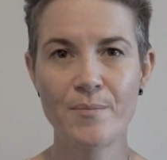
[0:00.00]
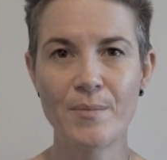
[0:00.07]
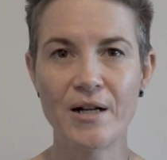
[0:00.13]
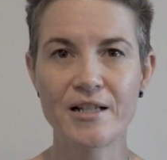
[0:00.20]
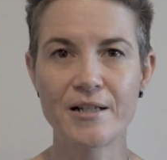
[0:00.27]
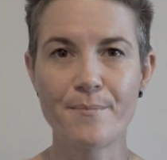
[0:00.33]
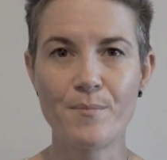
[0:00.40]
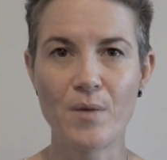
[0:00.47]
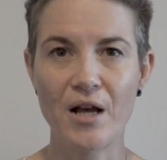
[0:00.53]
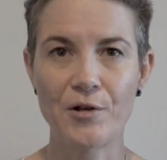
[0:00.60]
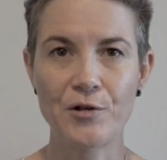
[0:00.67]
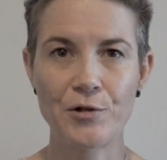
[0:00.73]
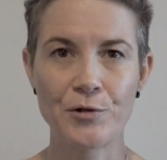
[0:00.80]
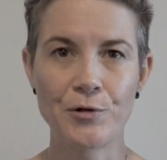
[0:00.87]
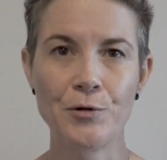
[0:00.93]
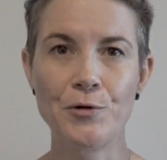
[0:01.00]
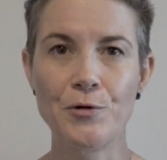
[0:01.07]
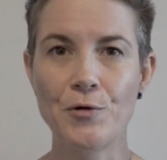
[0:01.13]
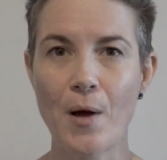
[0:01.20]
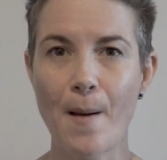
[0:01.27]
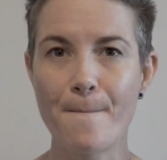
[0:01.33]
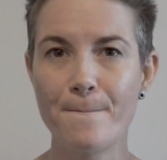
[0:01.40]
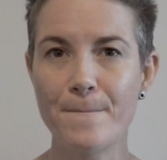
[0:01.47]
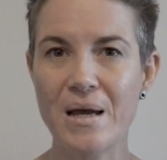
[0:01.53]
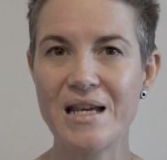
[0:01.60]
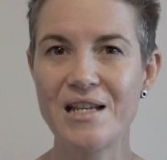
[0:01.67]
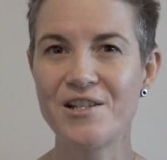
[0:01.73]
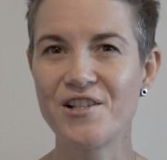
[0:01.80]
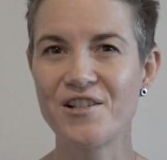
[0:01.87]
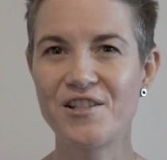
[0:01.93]
much my two
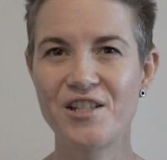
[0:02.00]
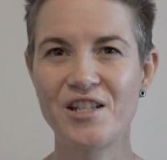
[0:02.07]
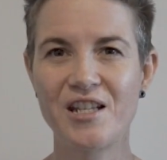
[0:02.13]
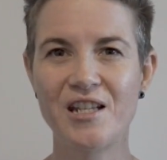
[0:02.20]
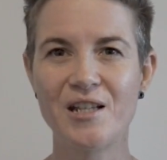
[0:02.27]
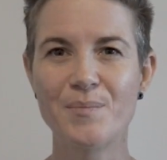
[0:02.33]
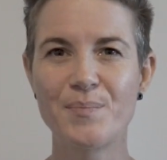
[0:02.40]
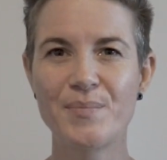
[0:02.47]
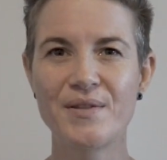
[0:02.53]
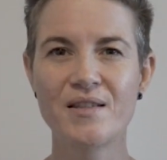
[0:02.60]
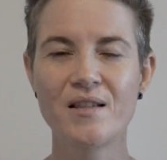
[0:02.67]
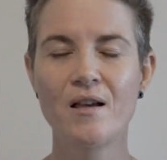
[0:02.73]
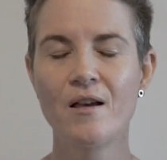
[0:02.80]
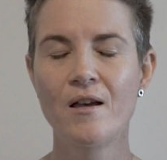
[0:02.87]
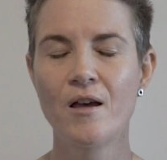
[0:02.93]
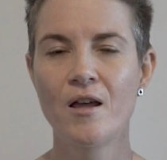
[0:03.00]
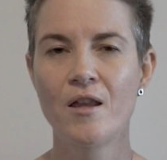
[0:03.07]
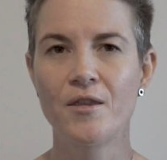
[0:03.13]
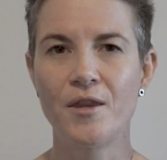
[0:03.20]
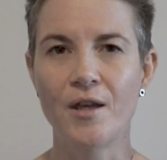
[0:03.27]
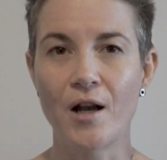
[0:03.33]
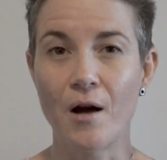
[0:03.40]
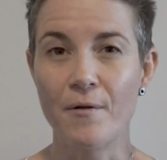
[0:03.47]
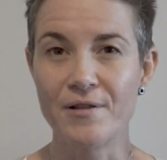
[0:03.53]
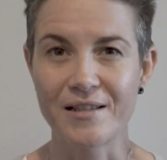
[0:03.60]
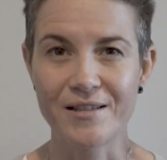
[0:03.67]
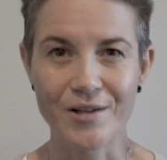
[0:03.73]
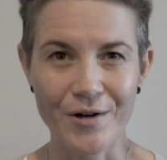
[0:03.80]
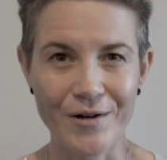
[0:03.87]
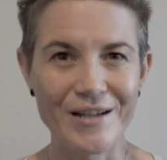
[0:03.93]
major tips that I
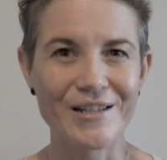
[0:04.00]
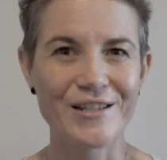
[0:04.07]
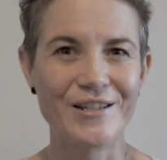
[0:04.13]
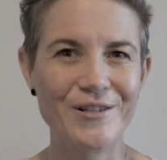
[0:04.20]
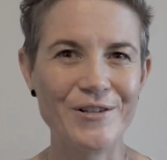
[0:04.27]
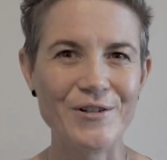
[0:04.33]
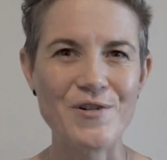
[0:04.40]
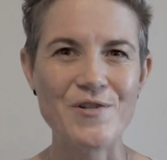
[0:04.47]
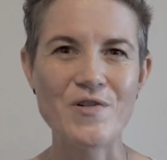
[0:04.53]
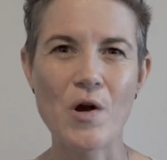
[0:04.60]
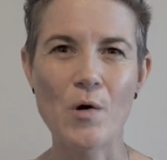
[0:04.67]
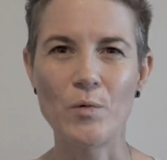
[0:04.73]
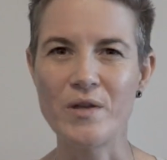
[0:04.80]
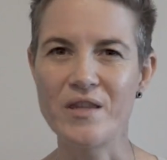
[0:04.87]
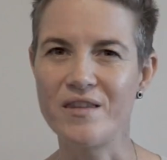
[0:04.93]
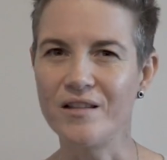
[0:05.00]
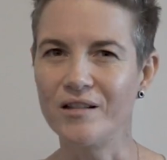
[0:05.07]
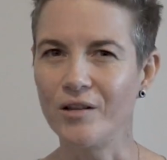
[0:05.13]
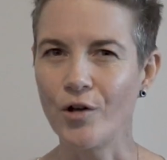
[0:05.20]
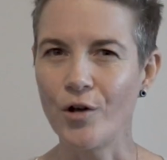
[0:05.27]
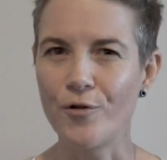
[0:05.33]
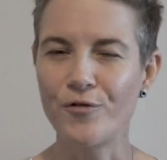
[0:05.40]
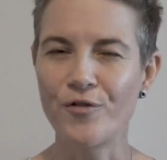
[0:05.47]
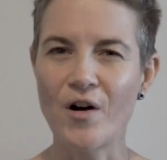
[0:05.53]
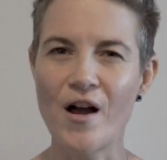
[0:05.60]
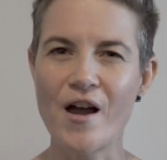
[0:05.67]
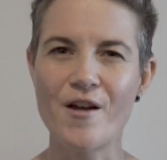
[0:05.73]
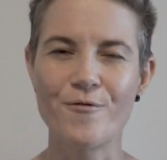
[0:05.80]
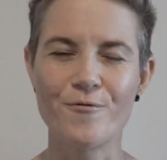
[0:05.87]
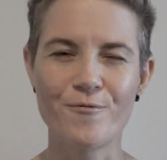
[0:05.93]
was going to do with the
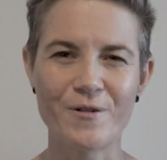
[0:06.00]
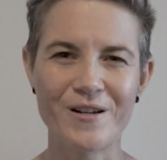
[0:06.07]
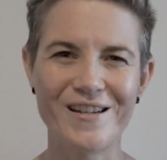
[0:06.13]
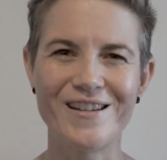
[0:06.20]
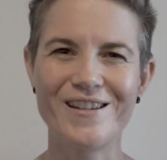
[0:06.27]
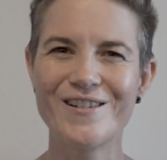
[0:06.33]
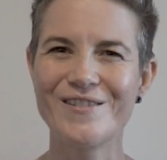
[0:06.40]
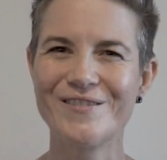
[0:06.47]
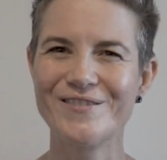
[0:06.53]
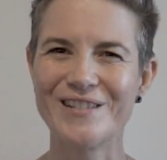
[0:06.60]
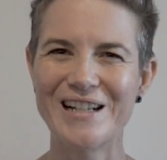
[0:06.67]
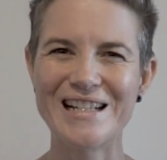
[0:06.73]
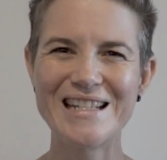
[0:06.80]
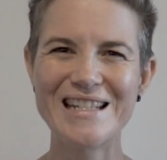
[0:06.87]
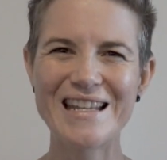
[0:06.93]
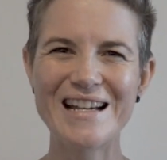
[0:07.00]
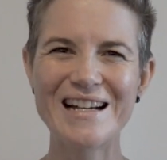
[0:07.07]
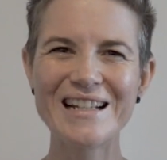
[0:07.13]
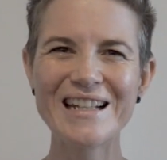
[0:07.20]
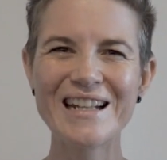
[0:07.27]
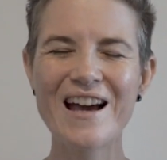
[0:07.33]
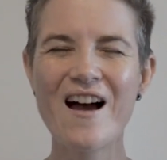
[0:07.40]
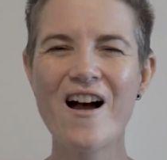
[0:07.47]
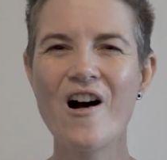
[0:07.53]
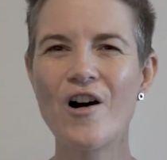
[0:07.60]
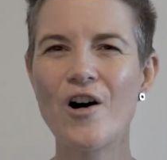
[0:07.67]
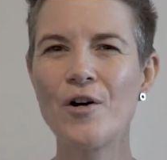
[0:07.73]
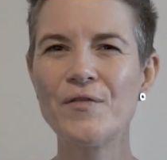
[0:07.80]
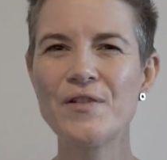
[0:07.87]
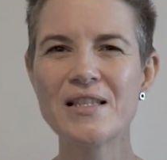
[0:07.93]
Lo-Fi rig rundown.
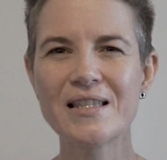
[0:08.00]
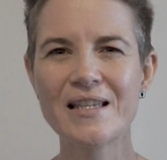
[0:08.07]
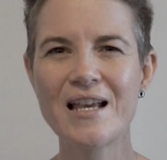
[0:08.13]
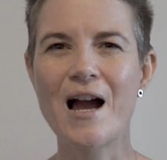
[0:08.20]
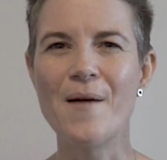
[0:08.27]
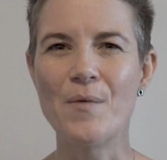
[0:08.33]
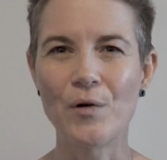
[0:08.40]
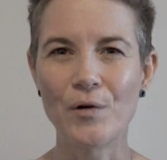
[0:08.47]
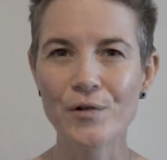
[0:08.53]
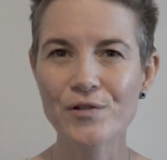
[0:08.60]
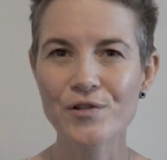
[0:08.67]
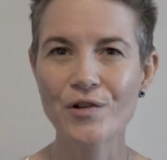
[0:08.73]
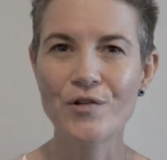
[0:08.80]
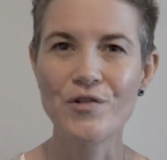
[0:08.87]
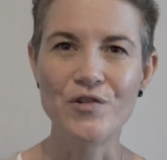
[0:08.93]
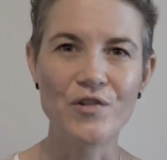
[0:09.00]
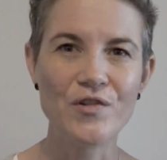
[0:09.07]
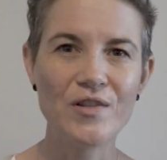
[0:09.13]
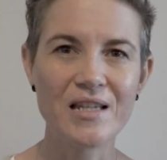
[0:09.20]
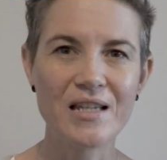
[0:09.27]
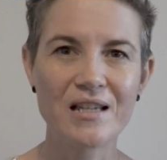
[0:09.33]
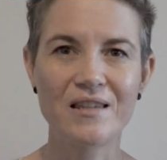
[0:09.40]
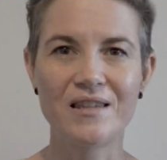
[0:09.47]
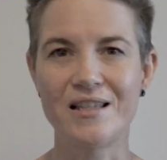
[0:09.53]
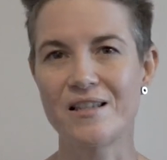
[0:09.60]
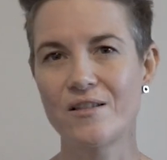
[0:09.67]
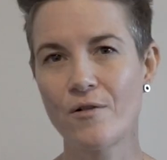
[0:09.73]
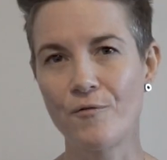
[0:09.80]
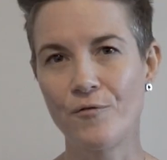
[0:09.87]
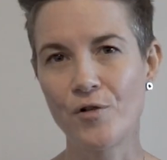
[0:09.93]
Obviously, I'm also using
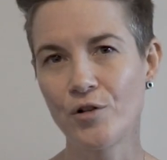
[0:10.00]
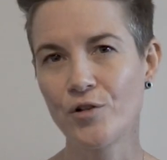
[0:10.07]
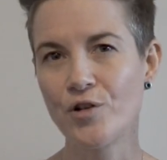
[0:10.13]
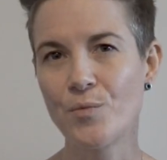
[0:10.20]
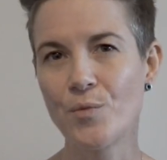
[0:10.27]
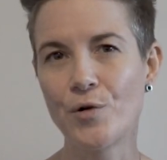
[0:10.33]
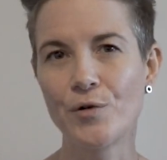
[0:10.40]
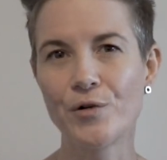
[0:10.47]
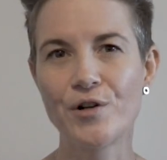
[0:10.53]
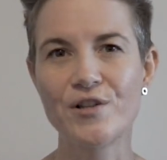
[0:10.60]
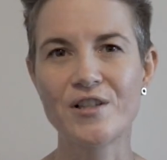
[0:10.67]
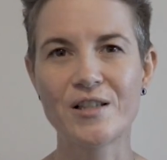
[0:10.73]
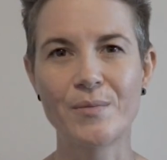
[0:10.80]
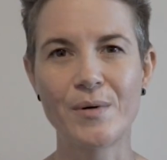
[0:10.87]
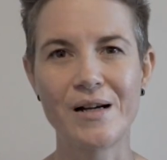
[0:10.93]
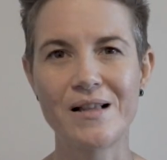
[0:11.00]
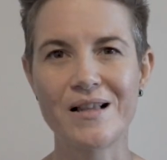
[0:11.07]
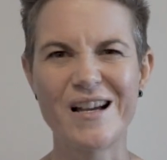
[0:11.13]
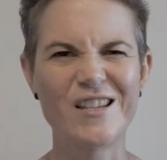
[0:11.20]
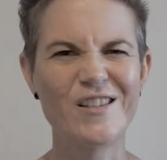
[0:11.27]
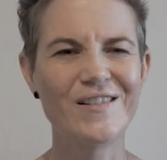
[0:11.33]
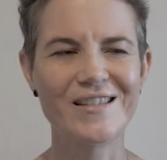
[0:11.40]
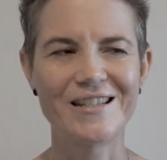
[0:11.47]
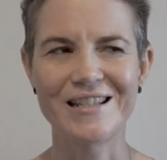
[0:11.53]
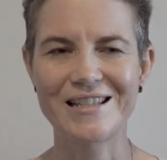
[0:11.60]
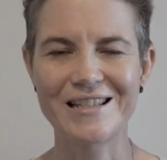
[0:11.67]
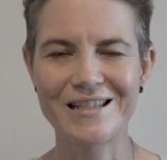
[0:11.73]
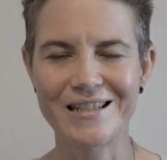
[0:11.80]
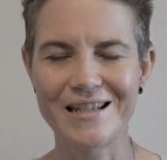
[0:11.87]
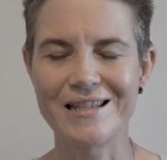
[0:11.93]
this volume auto swell. I use it
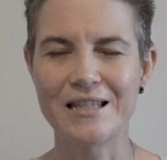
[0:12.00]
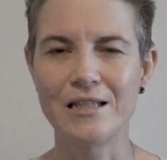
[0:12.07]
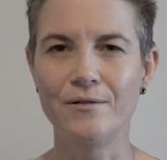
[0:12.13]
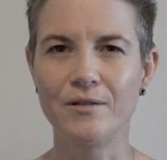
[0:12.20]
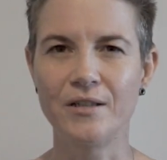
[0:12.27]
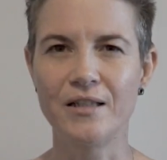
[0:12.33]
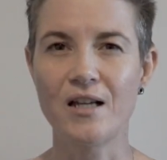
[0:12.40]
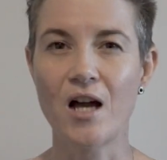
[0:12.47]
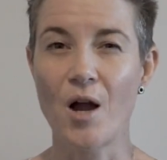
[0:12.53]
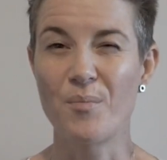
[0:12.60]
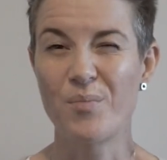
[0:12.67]
extensively. I